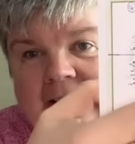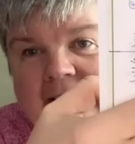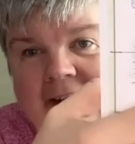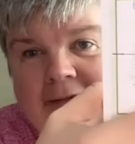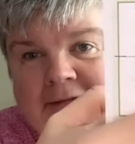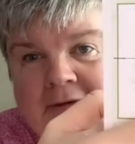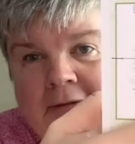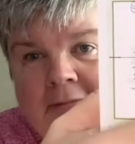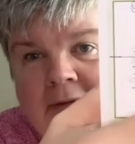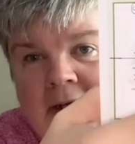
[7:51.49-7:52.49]

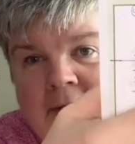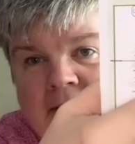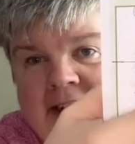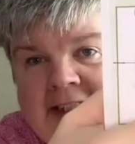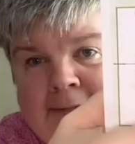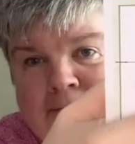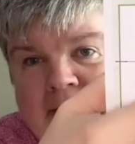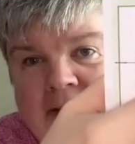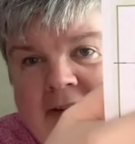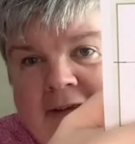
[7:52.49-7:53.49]
So I'm on this
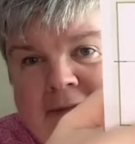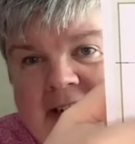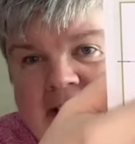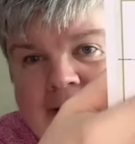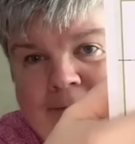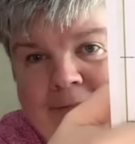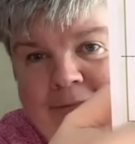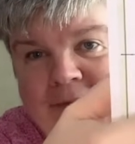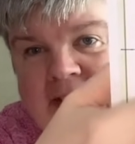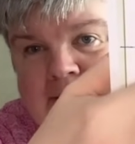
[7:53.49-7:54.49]
bit at the minute.
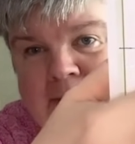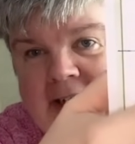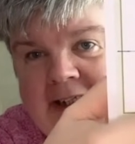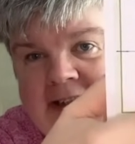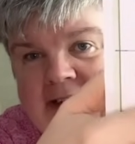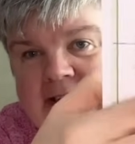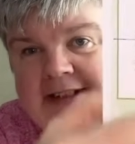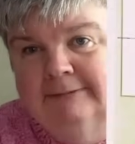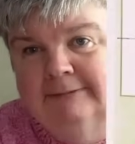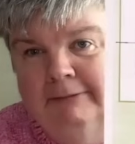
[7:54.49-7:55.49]
This
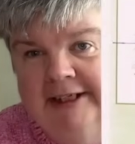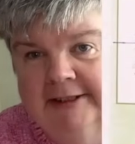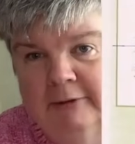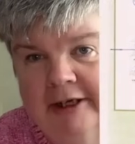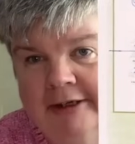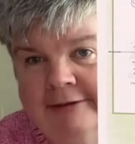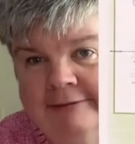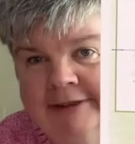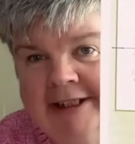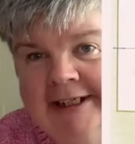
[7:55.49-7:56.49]
is piece 1.
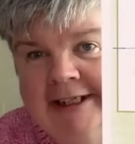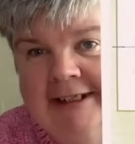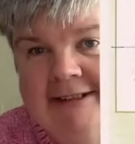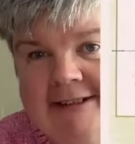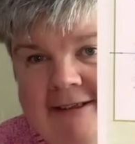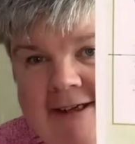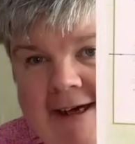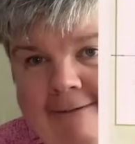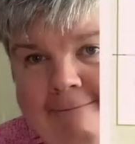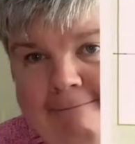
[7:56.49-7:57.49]
So yeah.